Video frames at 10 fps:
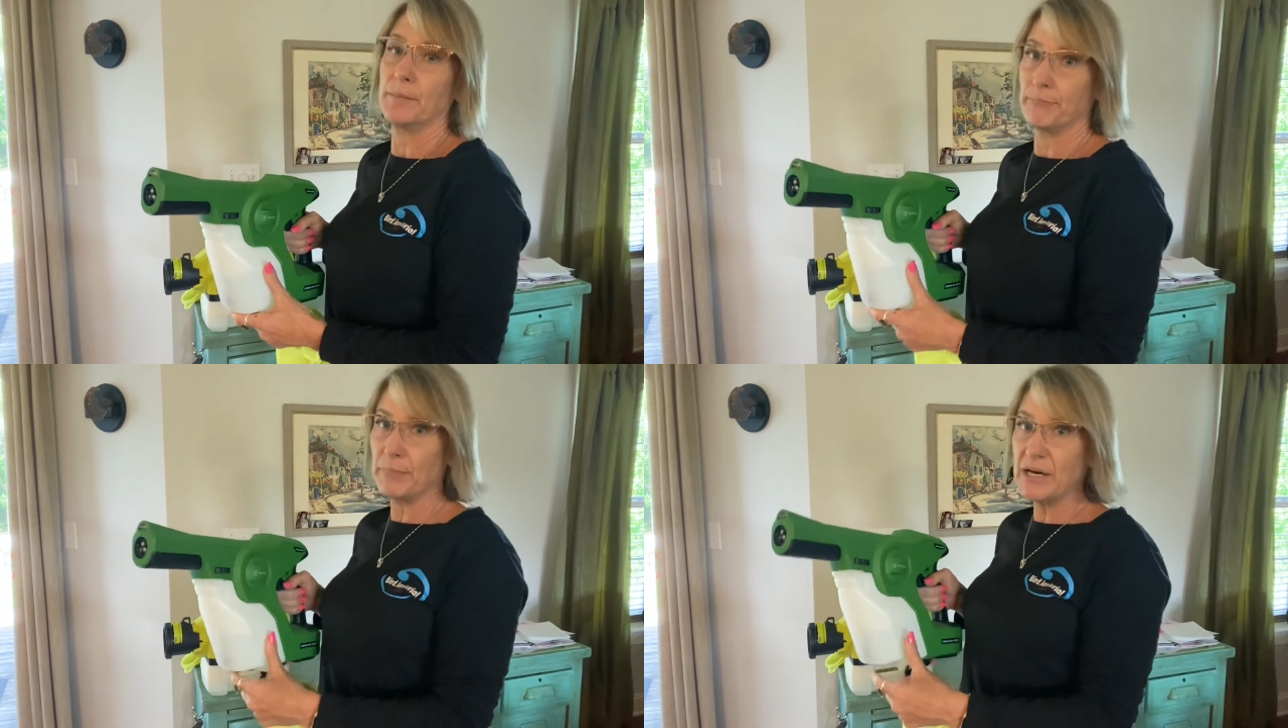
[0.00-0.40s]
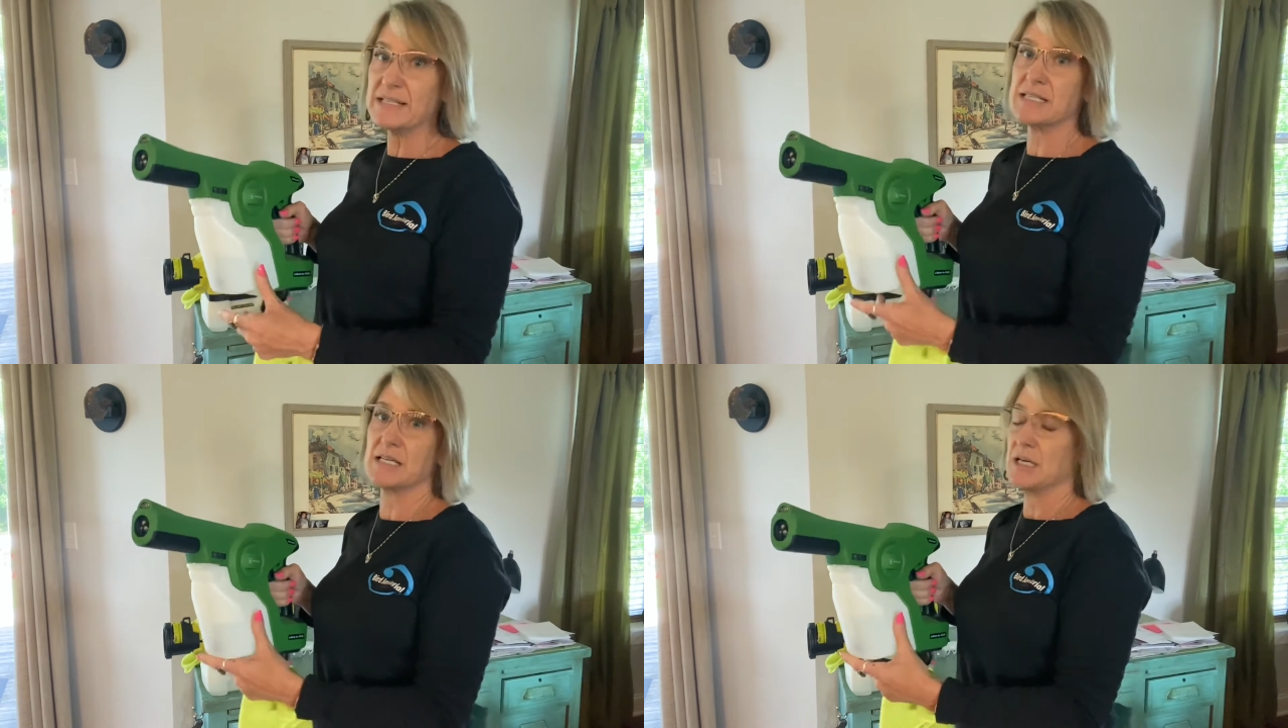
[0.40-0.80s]

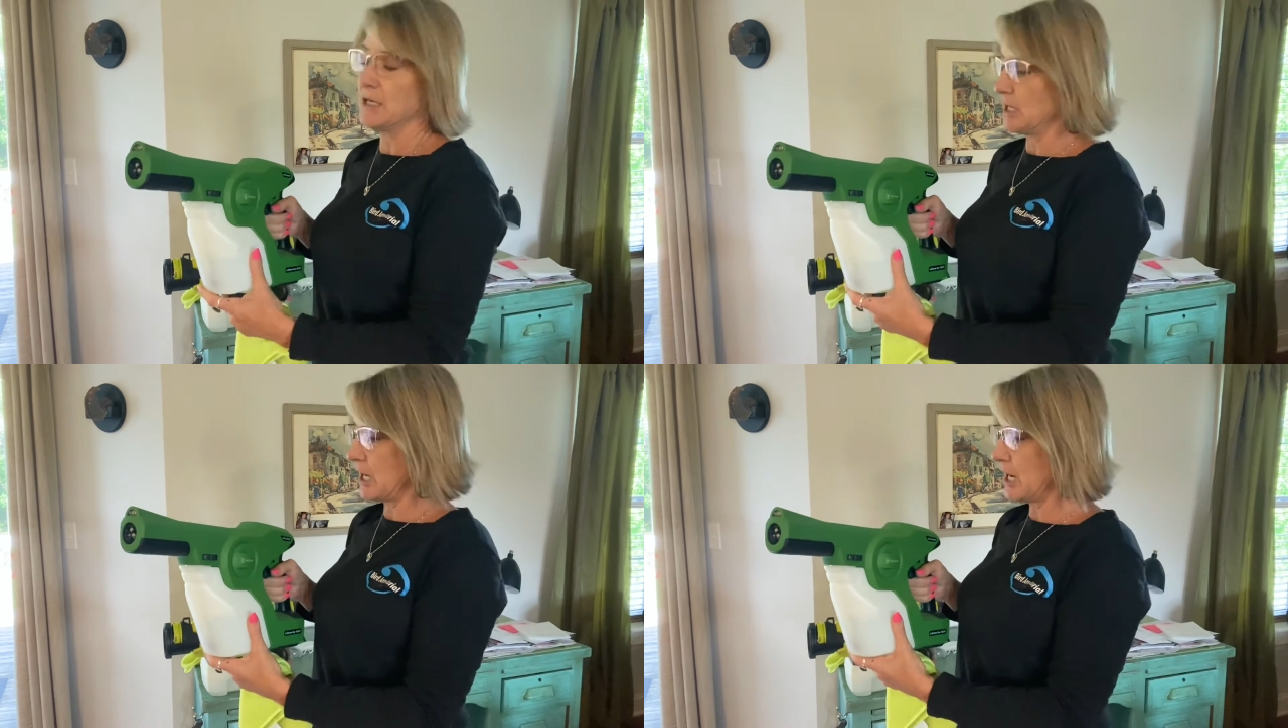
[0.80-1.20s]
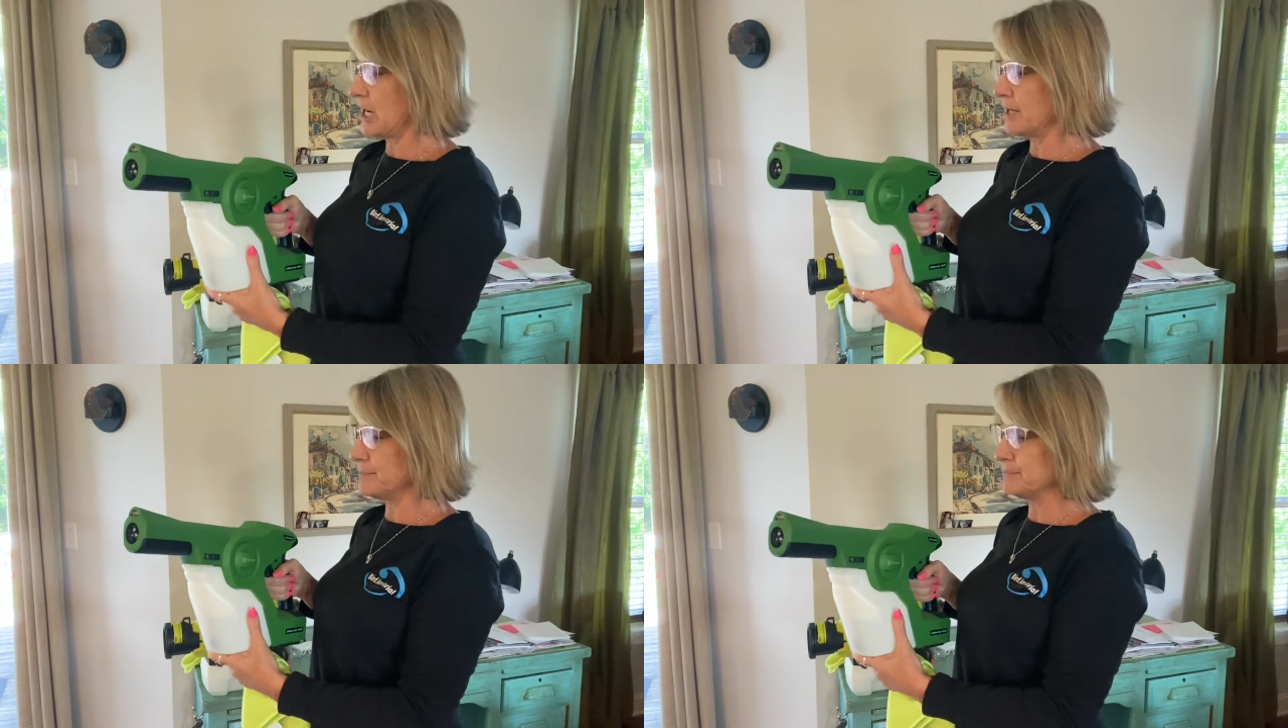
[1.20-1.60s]
but
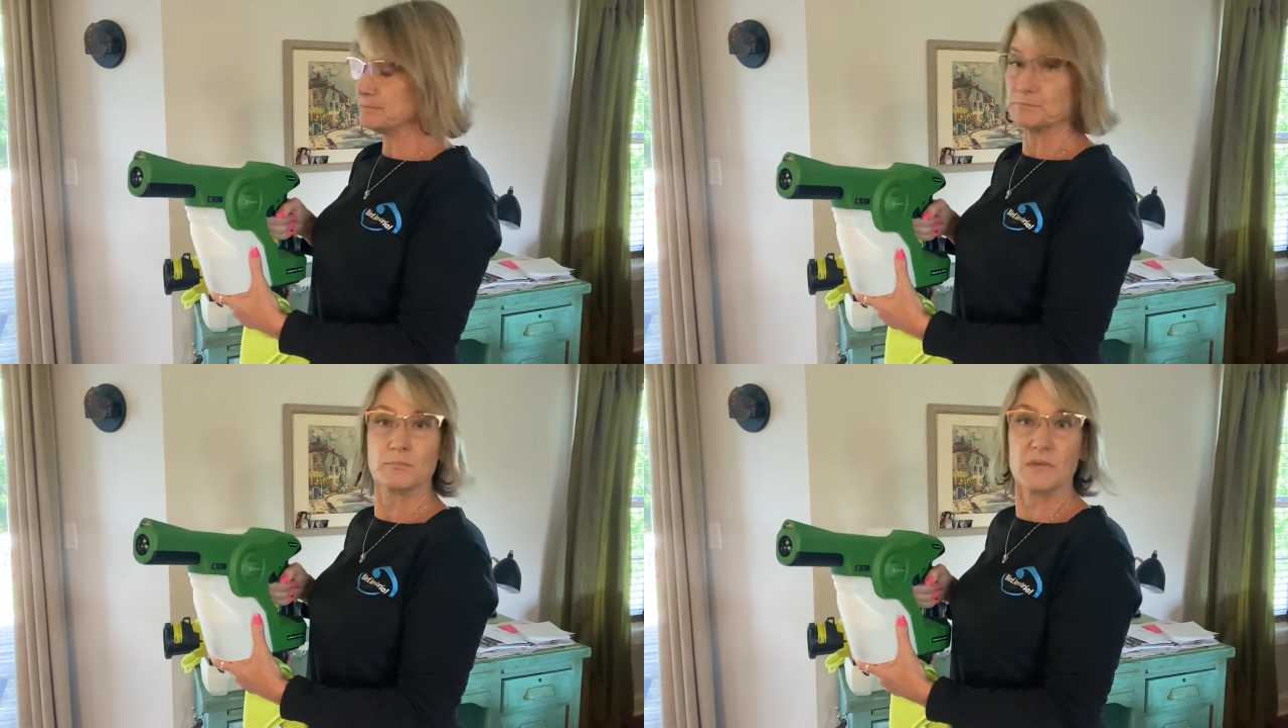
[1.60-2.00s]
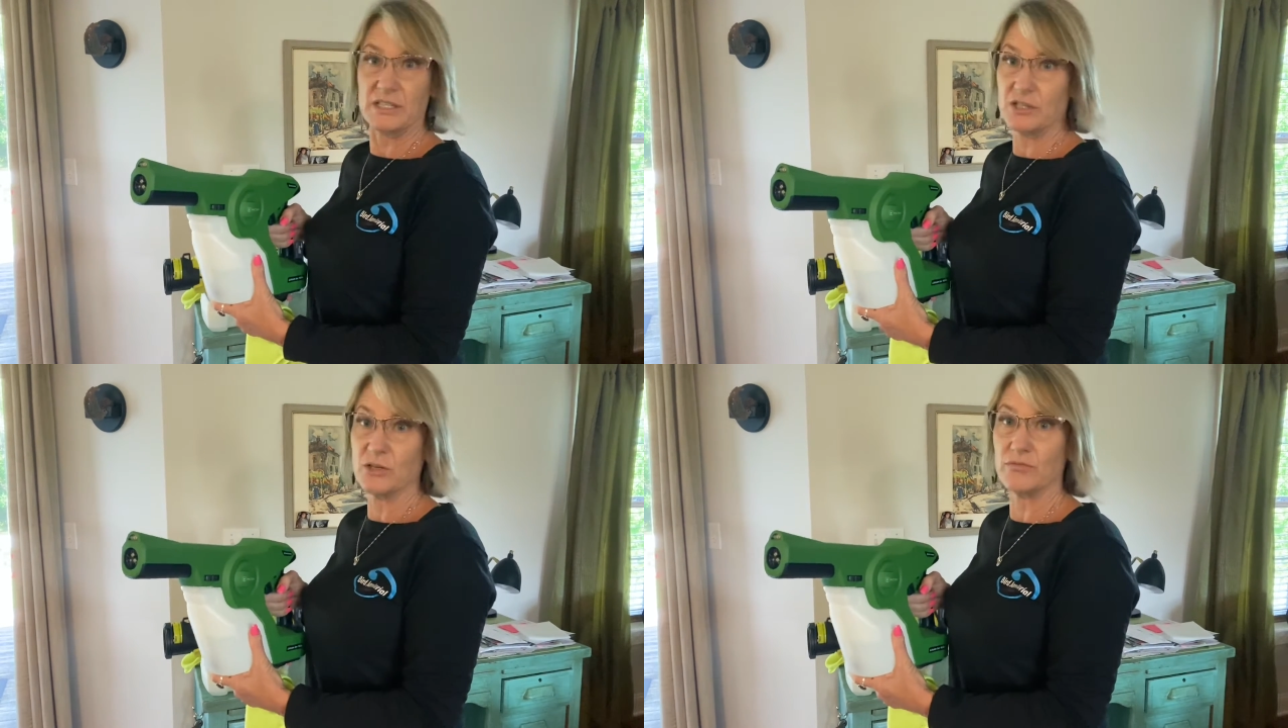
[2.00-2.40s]

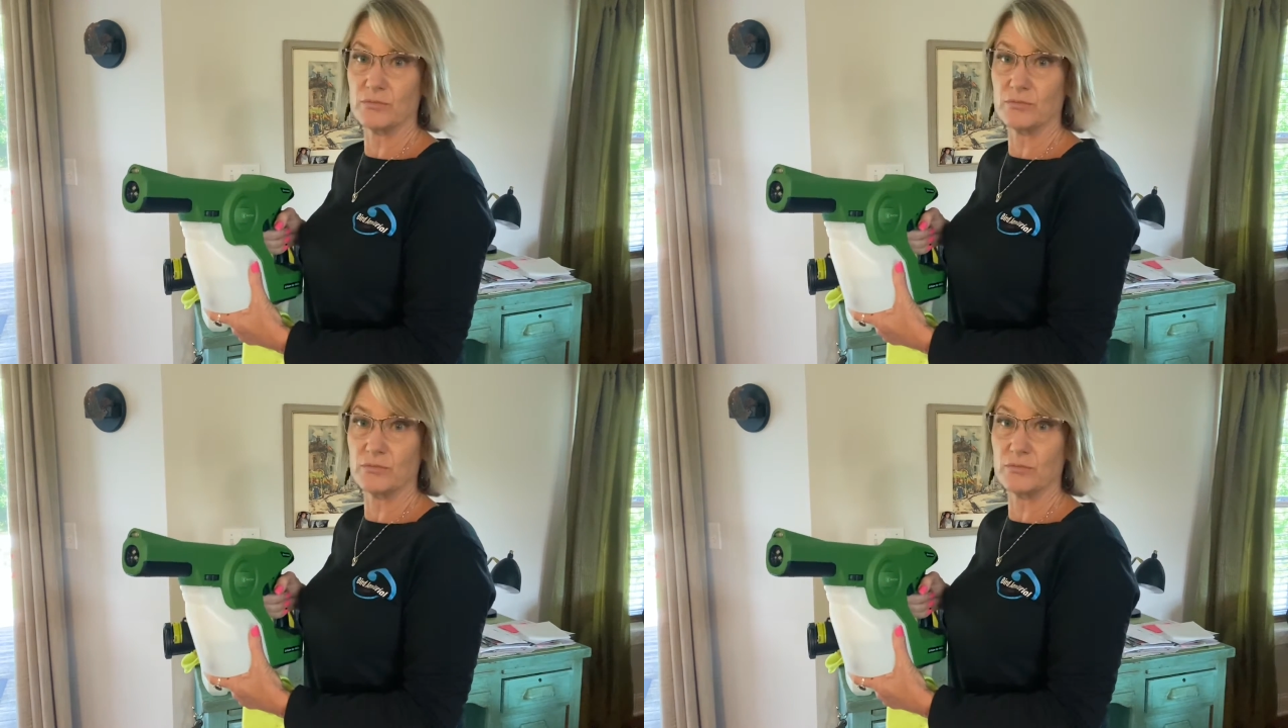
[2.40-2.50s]
if